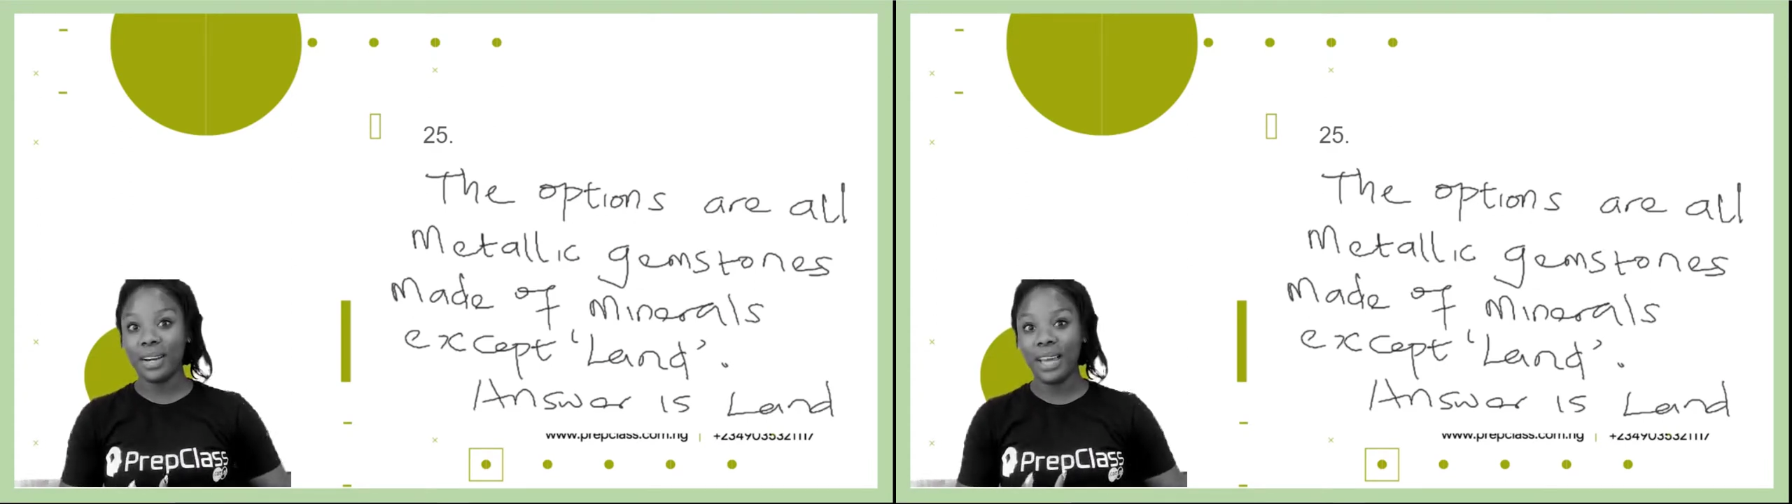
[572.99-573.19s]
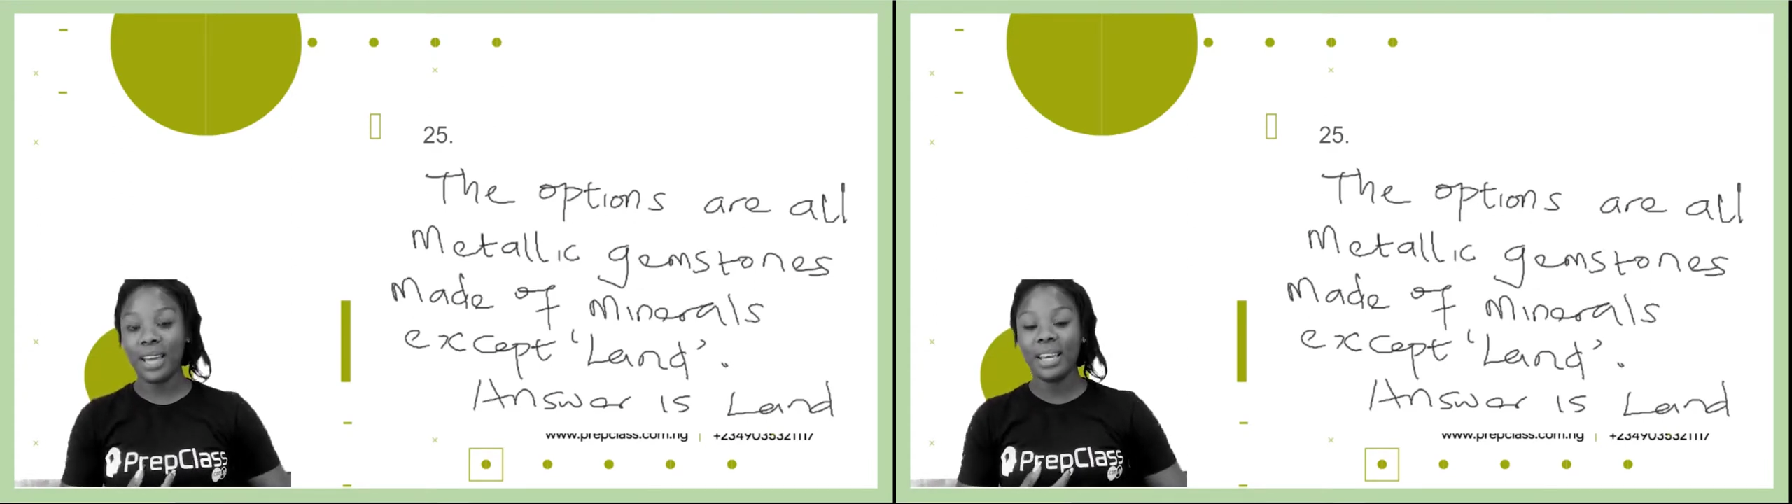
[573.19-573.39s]

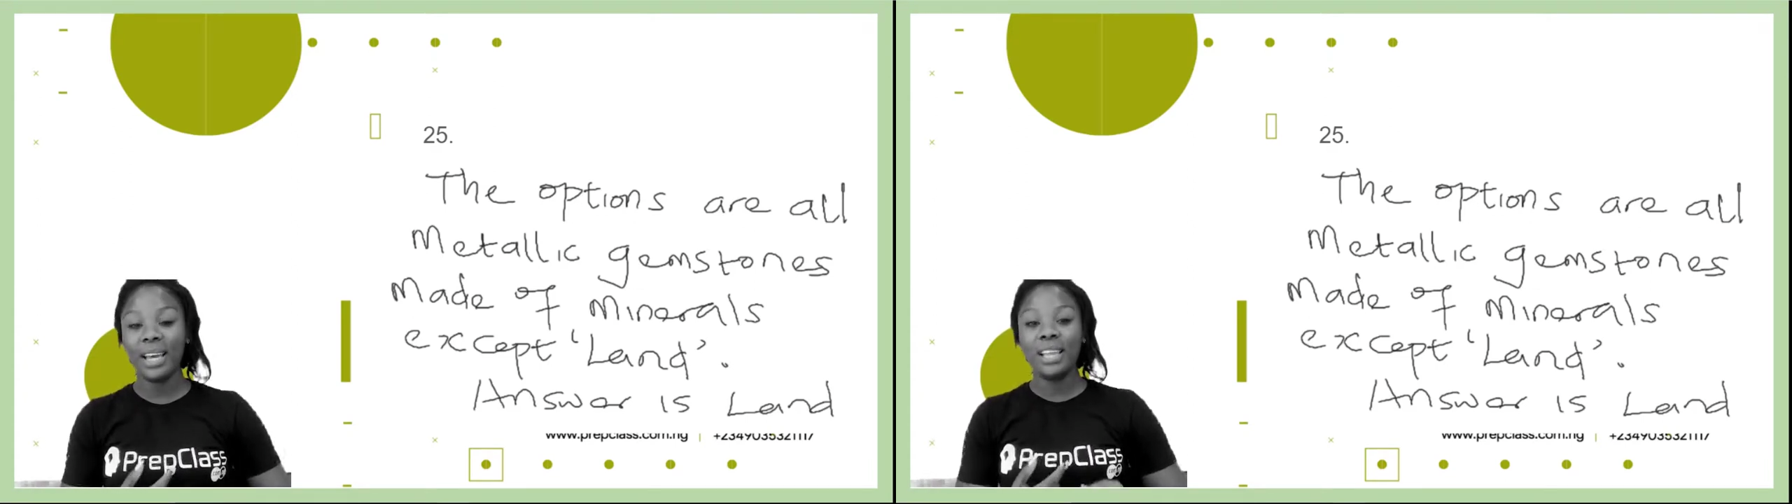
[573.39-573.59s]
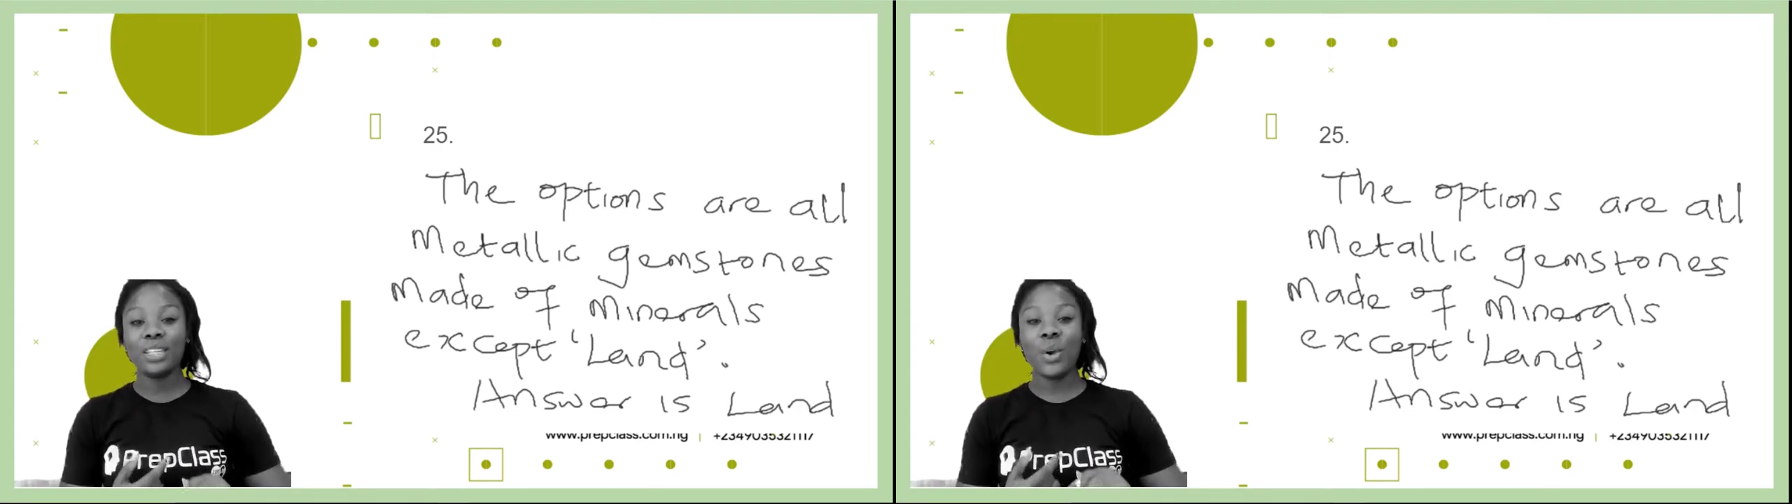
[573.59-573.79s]

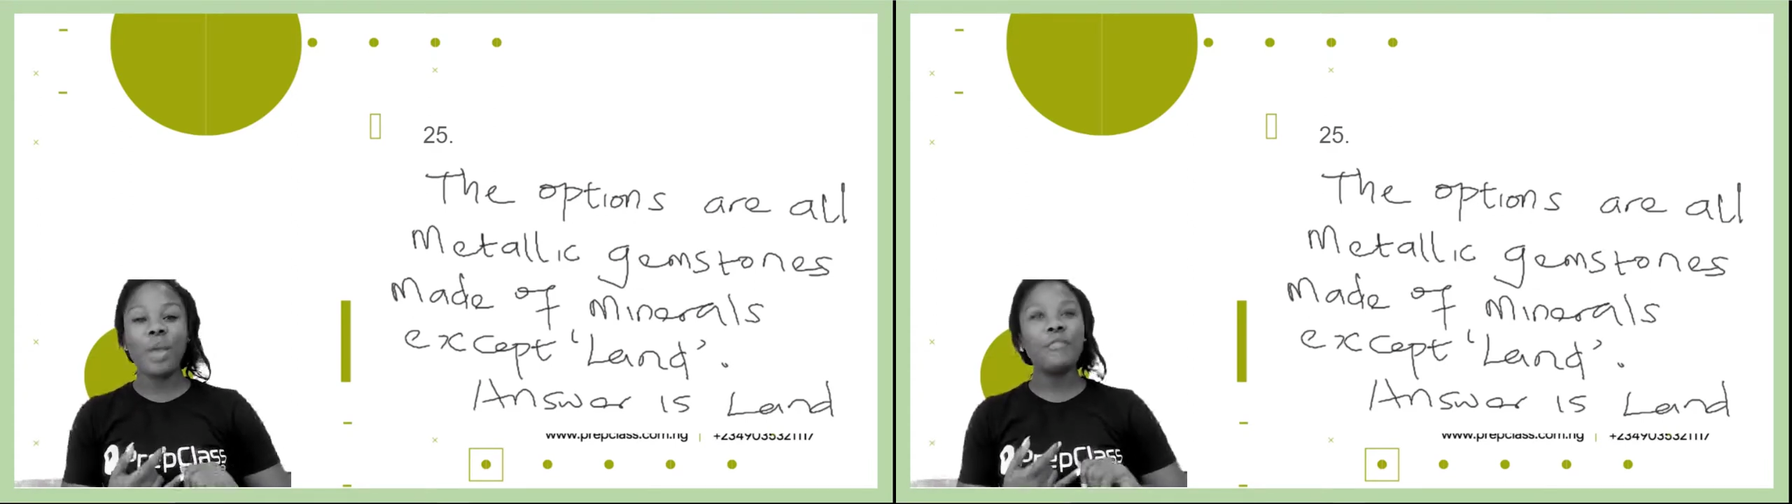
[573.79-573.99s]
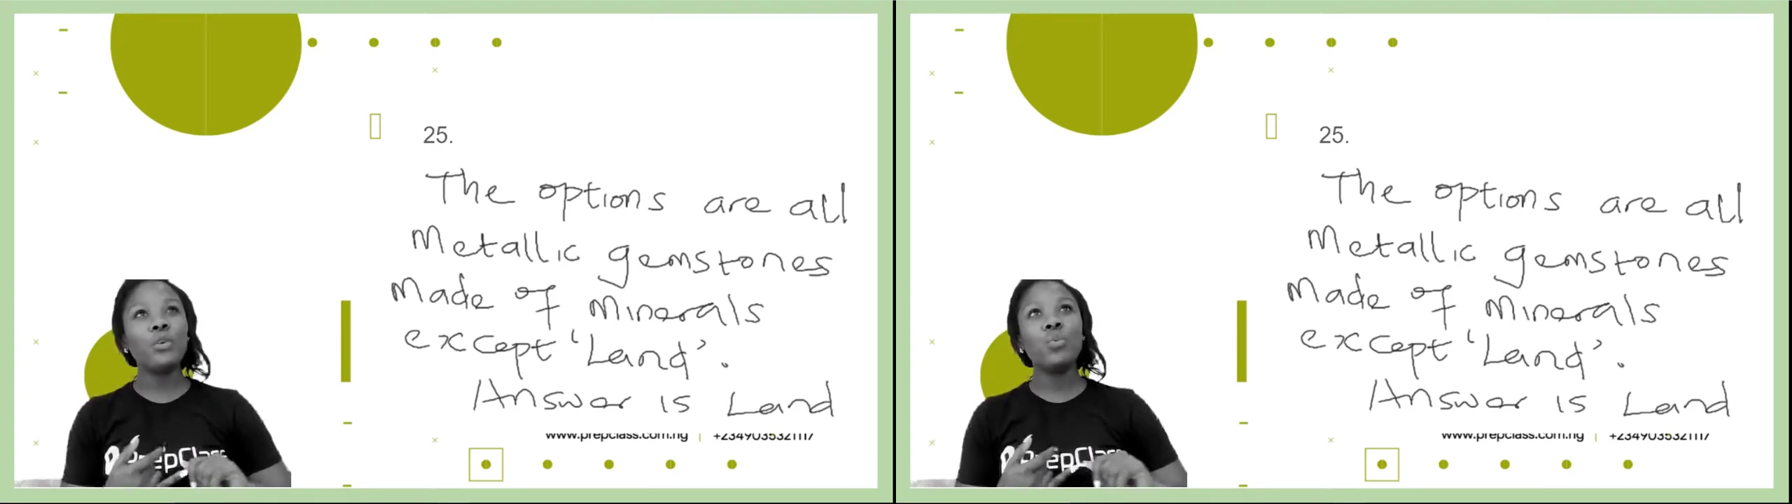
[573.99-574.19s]
Okay, so
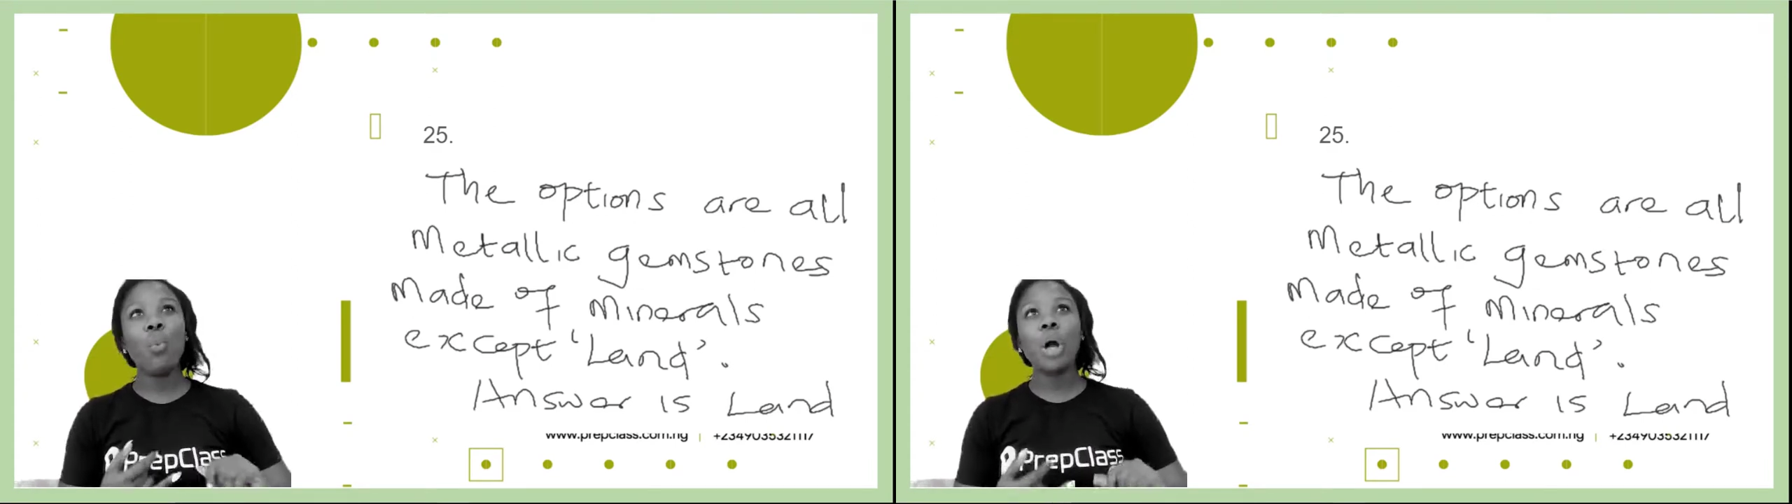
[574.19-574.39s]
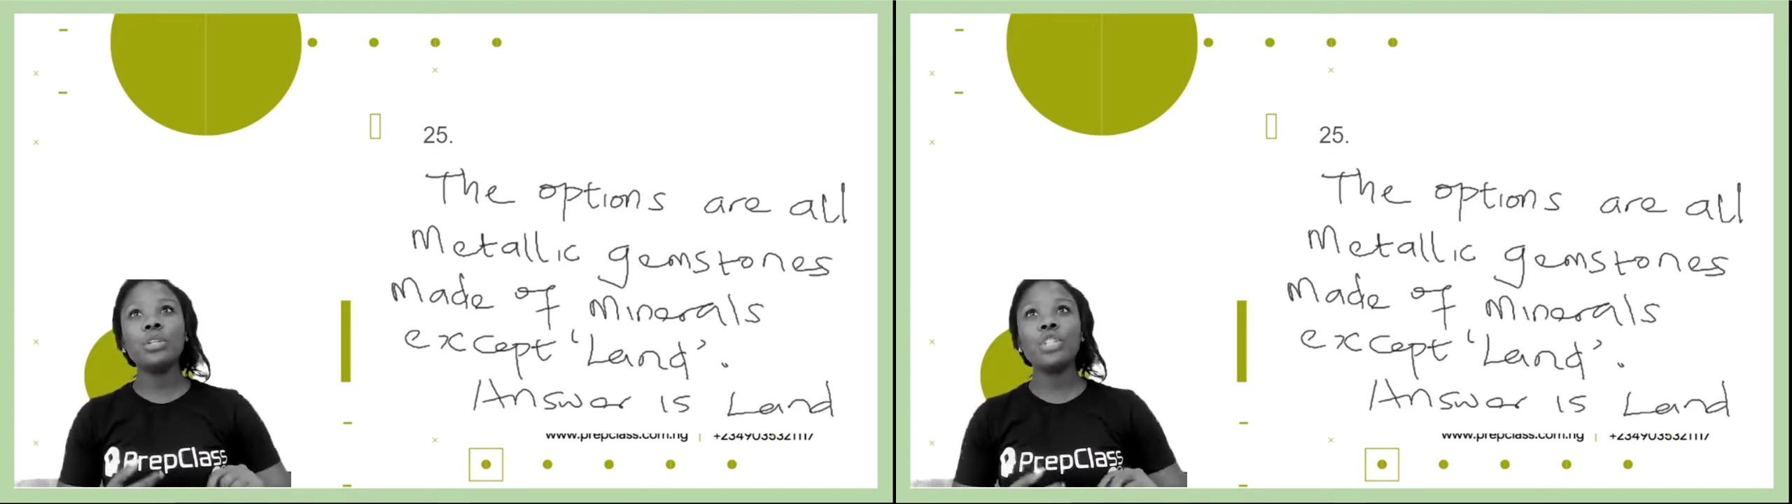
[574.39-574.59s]
if you
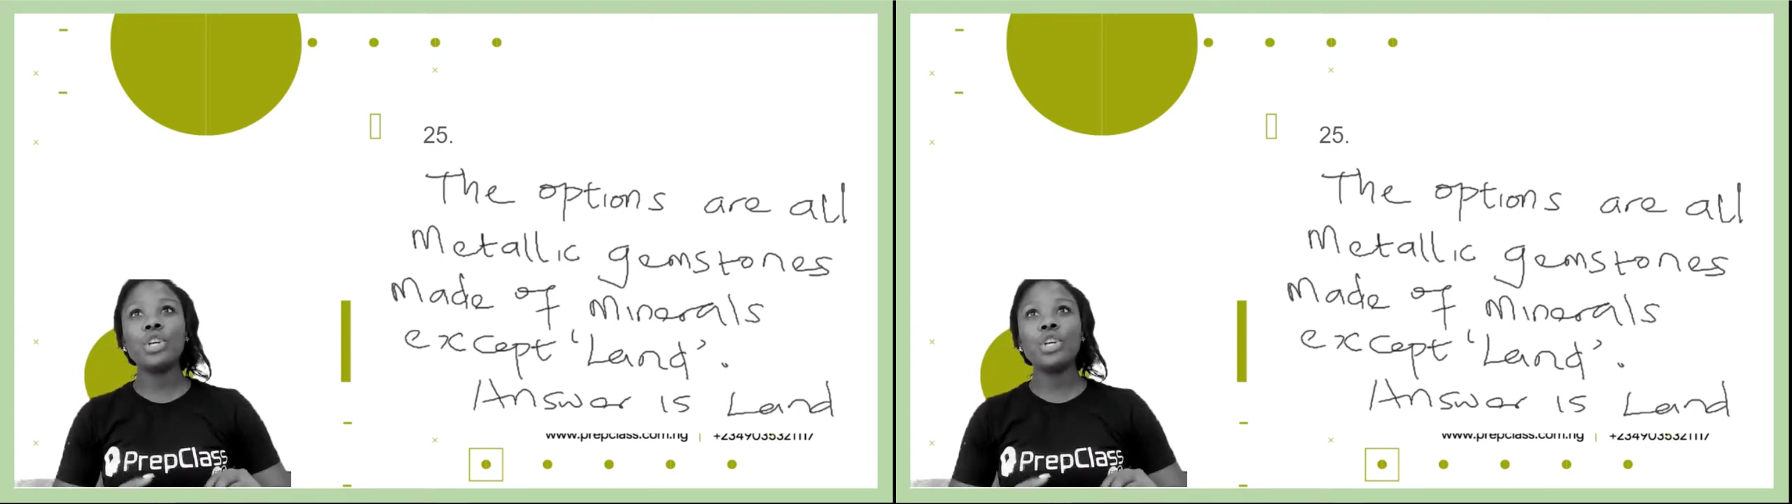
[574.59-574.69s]
want